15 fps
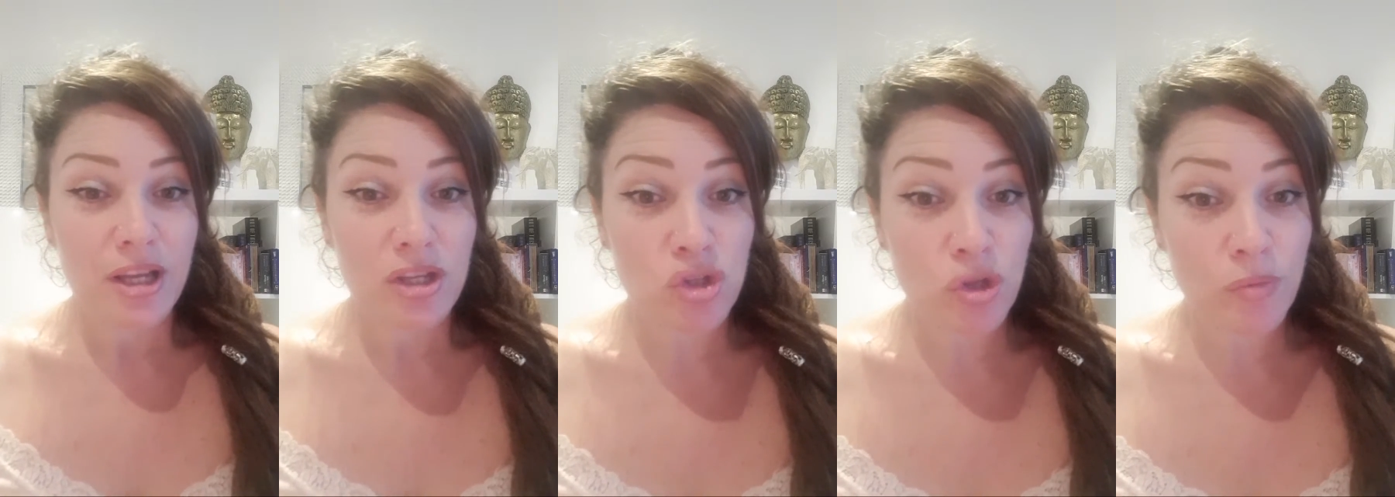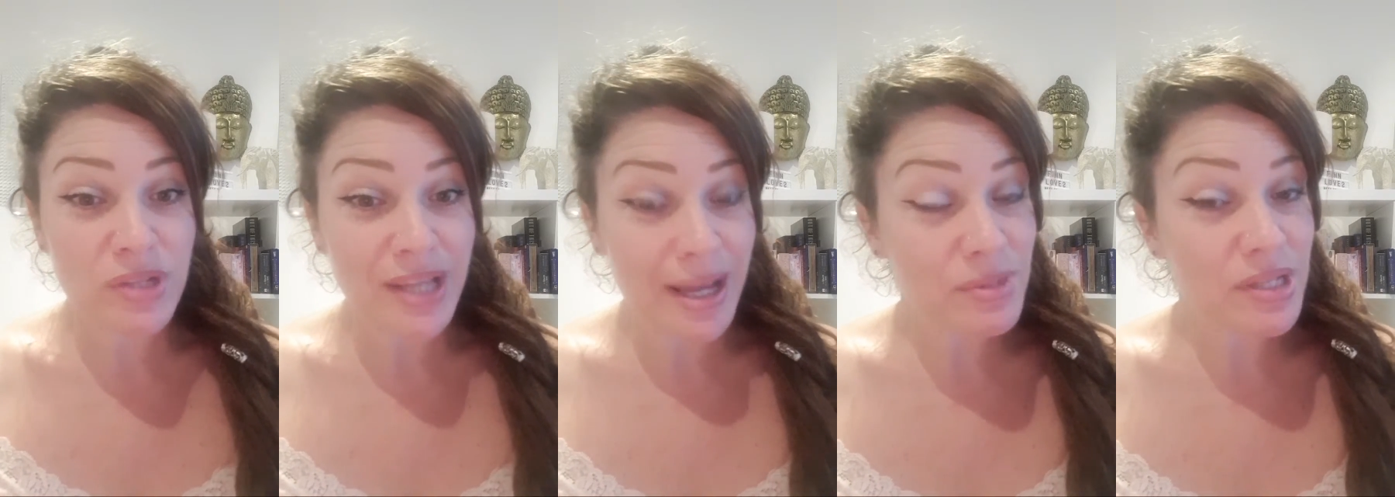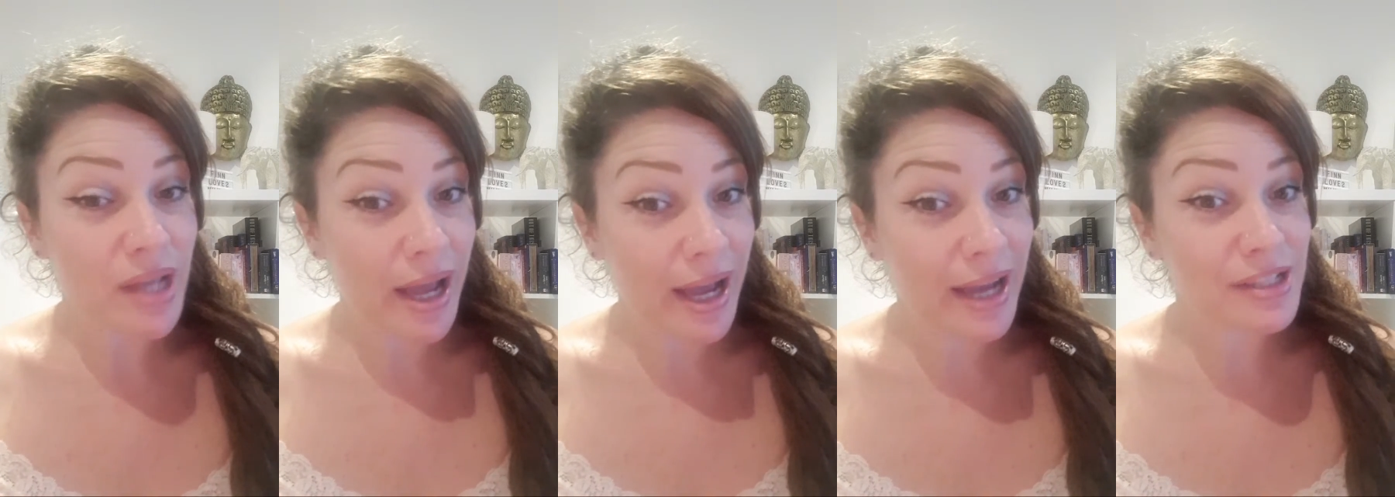sometimes
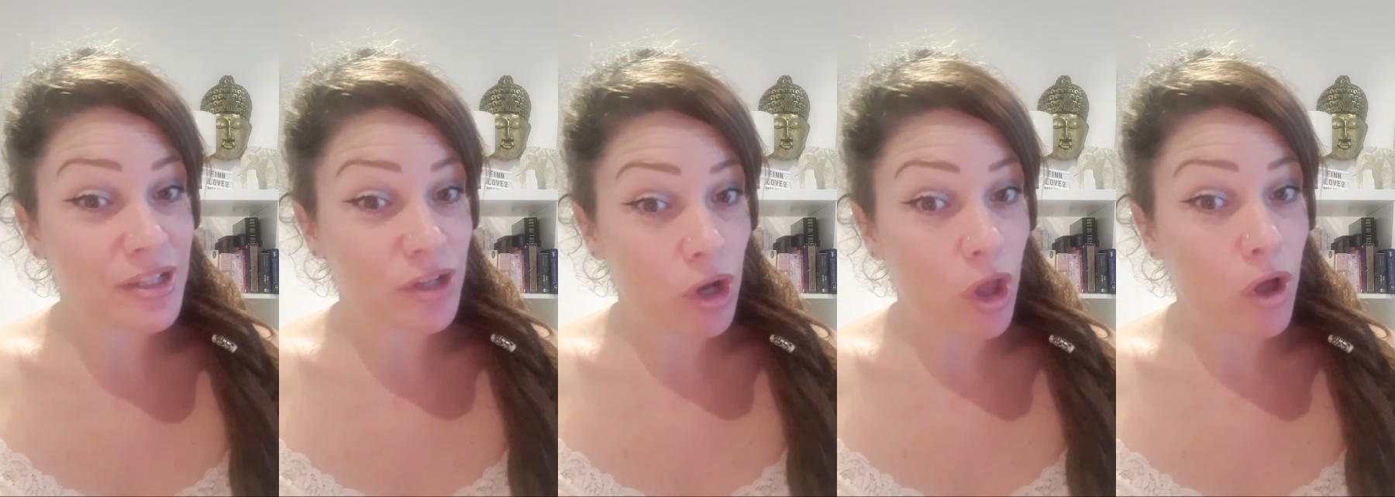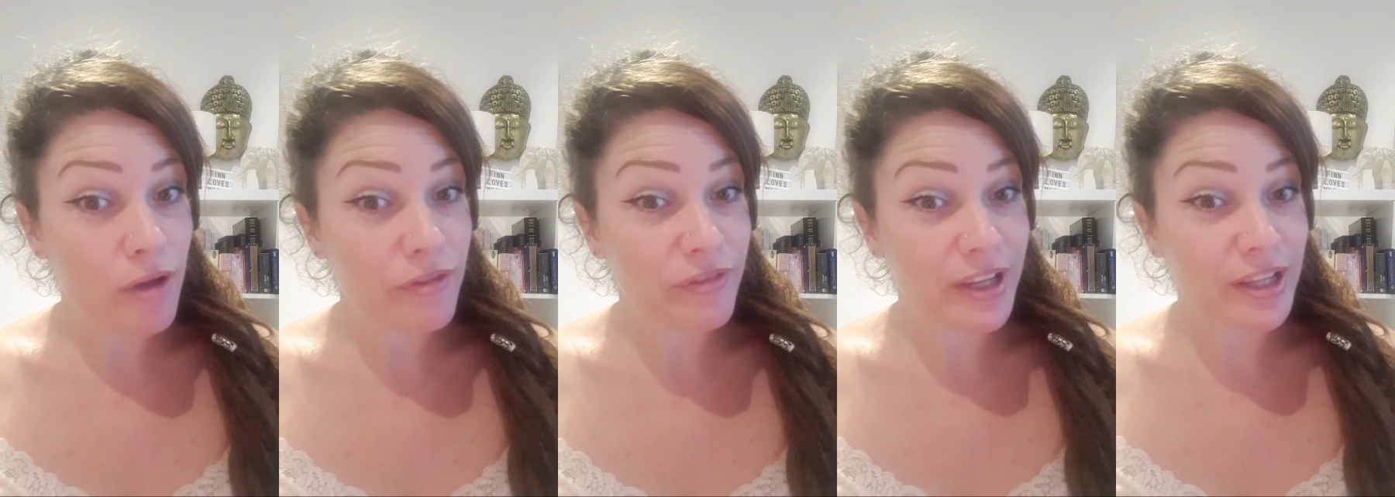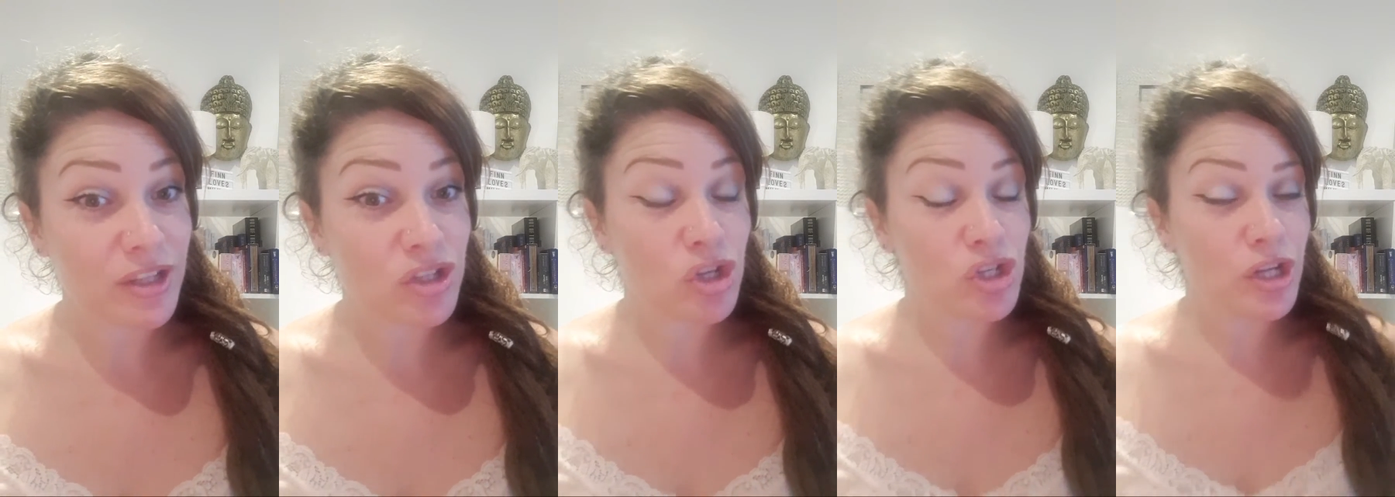they're hiding a lot of
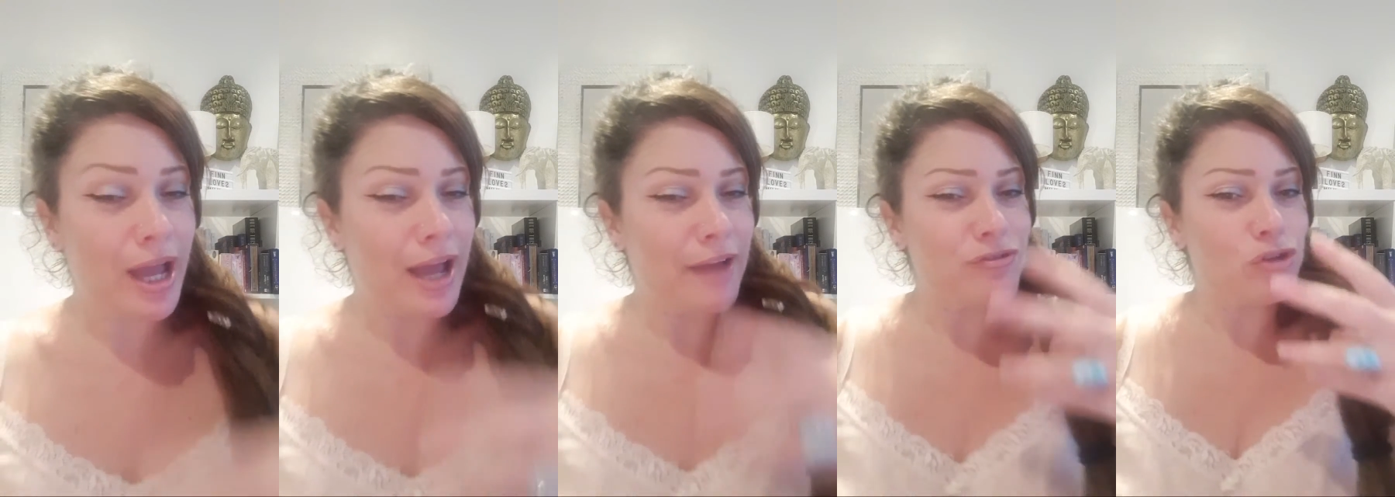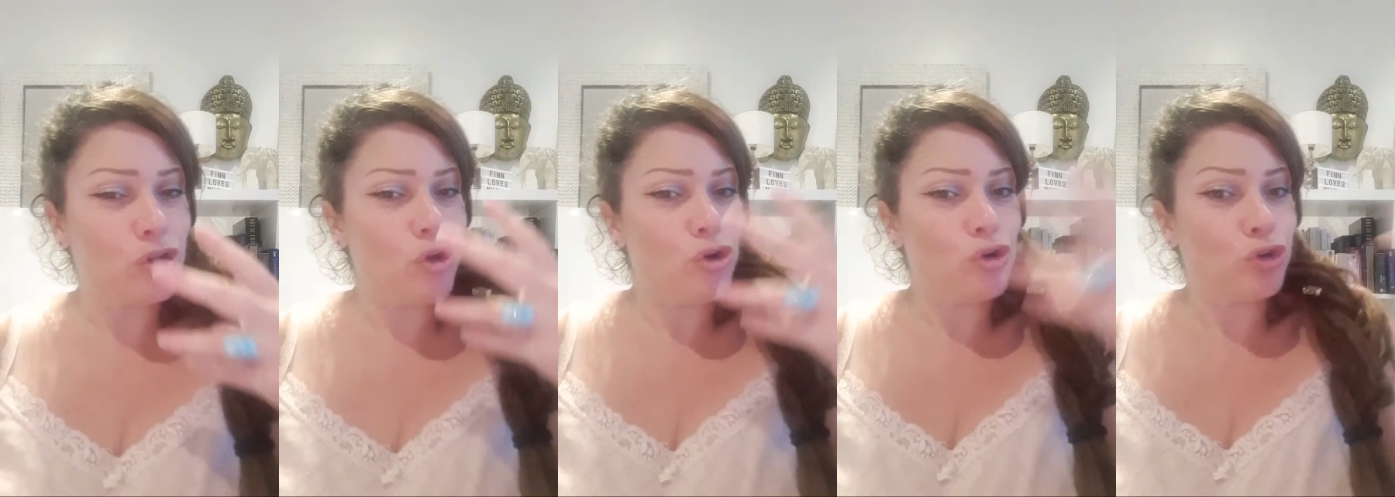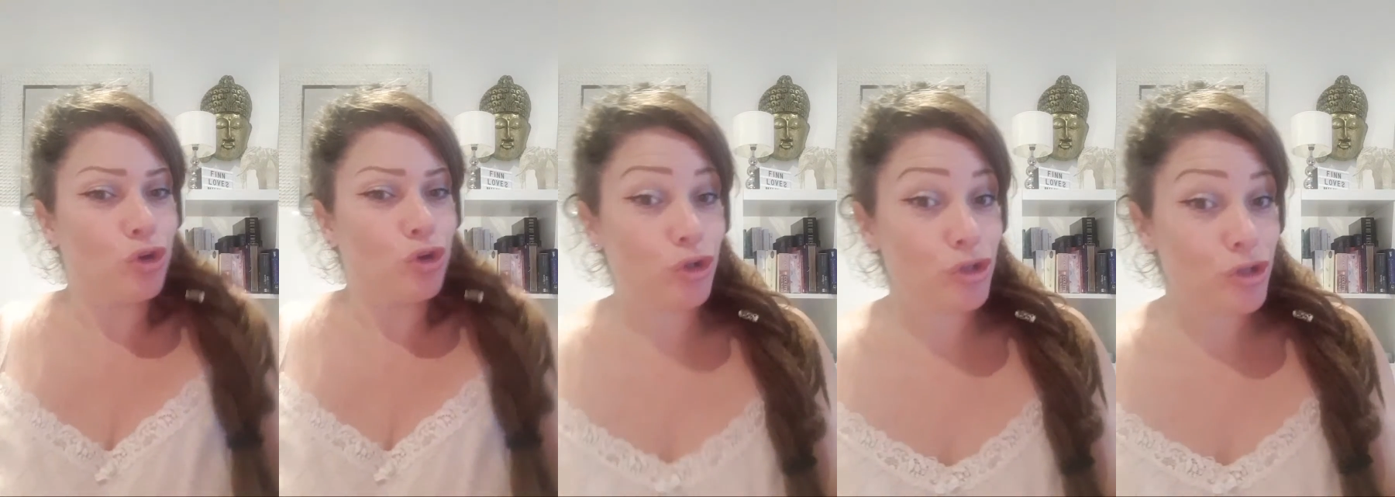things, because you have to look
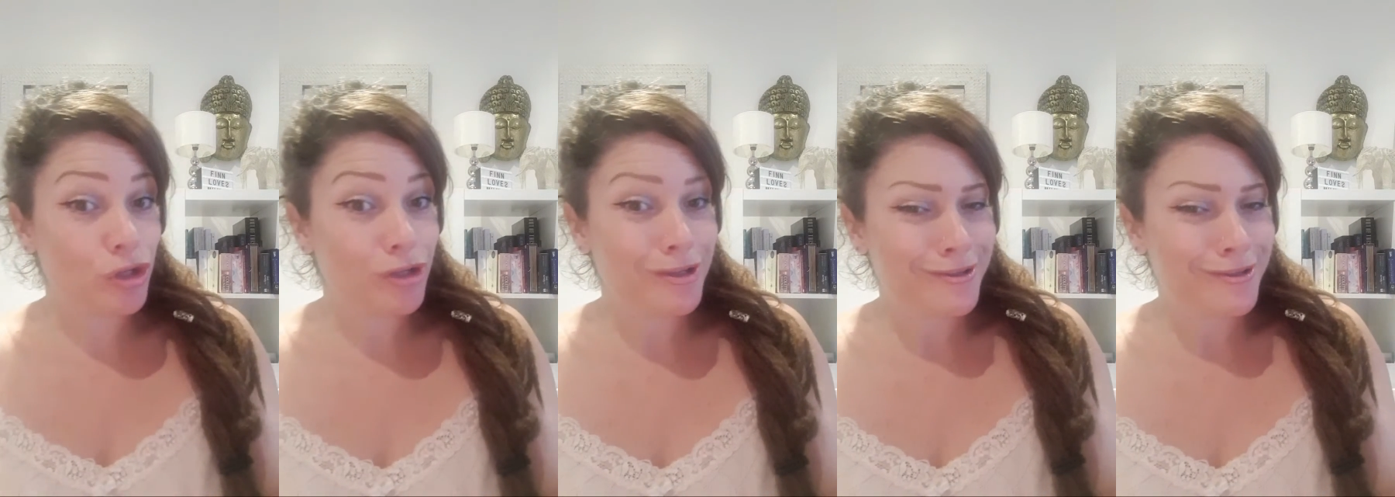good